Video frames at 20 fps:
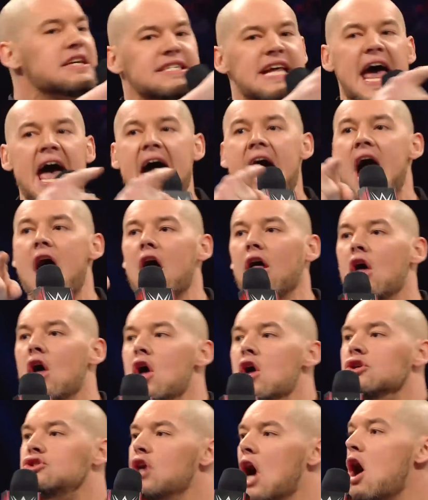as hell
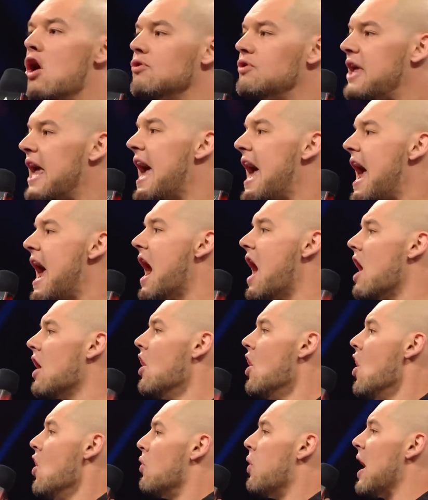don't care
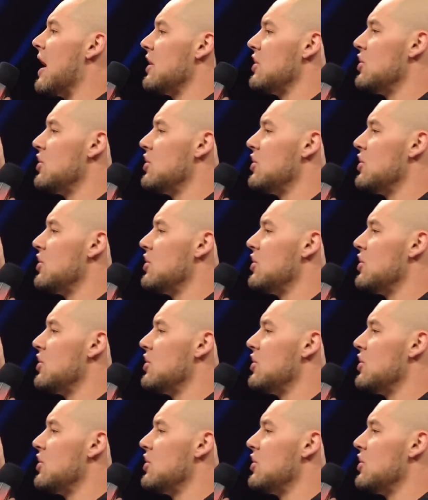what